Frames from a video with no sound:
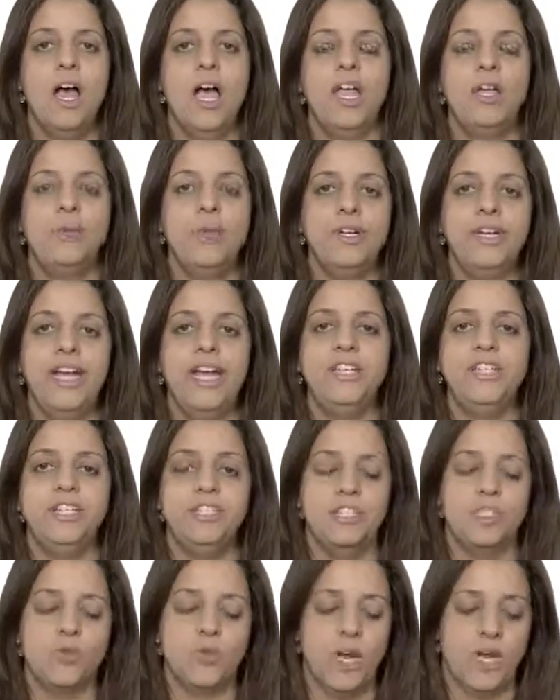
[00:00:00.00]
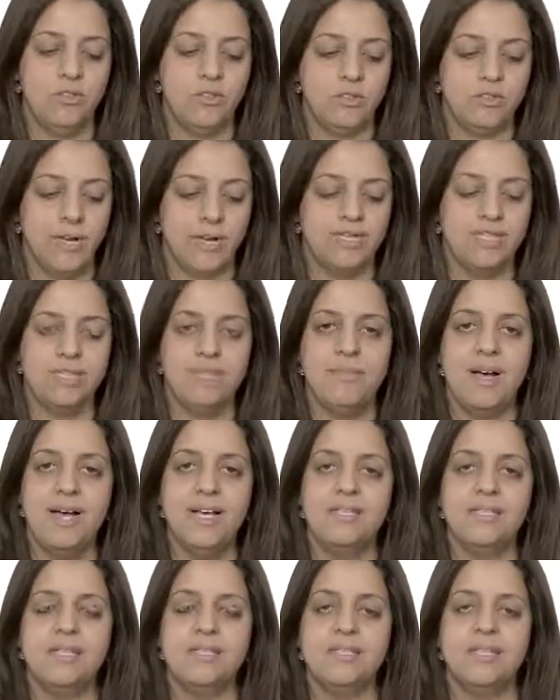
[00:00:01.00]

and one agent is trying to maximize a